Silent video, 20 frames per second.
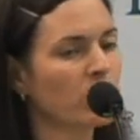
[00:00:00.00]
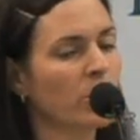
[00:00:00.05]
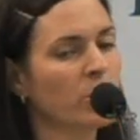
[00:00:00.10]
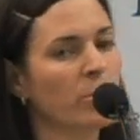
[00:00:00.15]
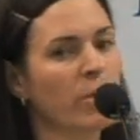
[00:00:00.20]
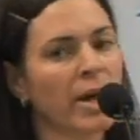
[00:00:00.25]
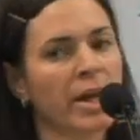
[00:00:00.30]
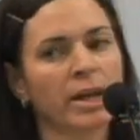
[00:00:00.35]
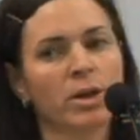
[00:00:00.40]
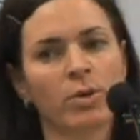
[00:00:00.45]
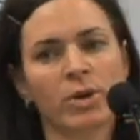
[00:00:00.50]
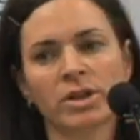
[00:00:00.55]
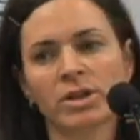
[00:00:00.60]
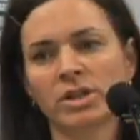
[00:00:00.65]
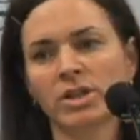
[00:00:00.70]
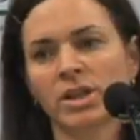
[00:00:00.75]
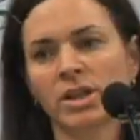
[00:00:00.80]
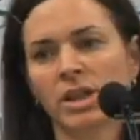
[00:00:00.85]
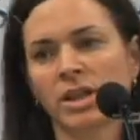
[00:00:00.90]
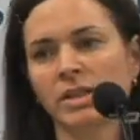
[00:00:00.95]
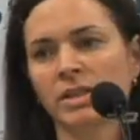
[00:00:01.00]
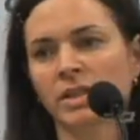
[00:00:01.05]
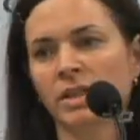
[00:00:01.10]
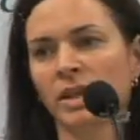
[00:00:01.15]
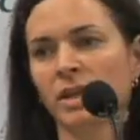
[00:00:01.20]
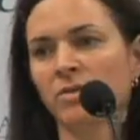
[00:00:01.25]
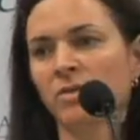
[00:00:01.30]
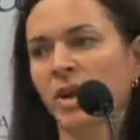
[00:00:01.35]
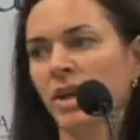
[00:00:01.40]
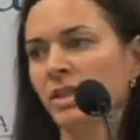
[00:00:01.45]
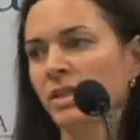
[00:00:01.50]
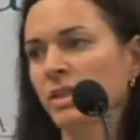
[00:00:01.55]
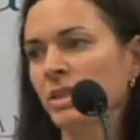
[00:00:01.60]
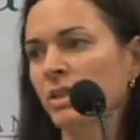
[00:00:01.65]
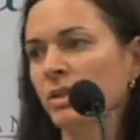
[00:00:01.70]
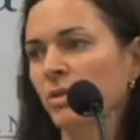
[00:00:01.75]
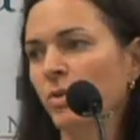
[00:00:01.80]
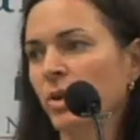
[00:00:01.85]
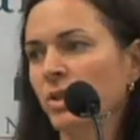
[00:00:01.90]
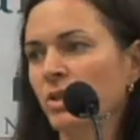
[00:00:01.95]
But my question is, and I've asked
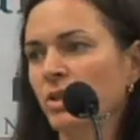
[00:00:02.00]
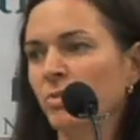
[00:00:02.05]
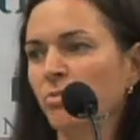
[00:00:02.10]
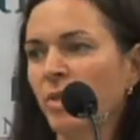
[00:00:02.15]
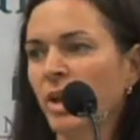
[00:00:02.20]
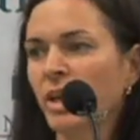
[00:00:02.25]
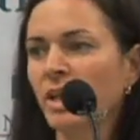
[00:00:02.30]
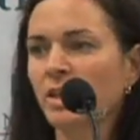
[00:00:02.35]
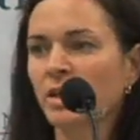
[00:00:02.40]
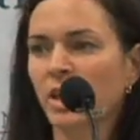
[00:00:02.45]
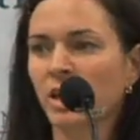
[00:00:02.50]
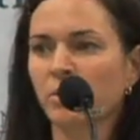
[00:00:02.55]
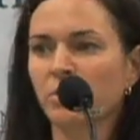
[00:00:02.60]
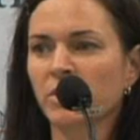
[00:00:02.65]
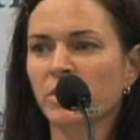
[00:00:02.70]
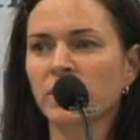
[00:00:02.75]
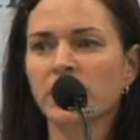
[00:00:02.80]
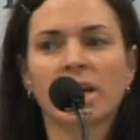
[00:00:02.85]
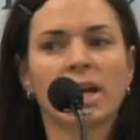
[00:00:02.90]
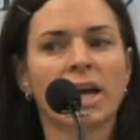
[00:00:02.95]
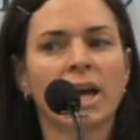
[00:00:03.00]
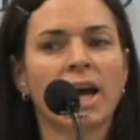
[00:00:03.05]
this question many times, is